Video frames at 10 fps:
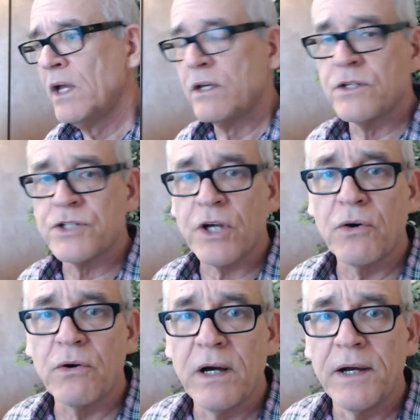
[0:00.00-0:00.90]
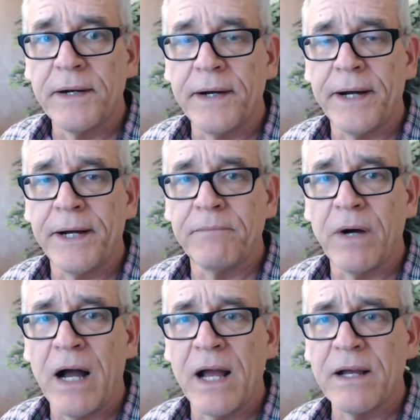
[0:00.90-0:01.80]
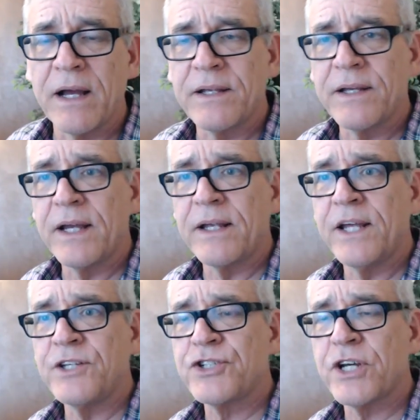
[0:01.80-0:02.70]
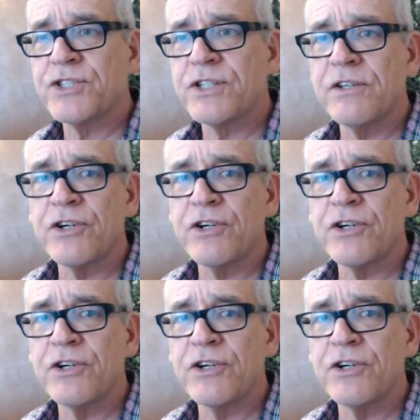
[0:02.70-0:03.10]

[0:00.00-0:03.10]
And so um, it's just,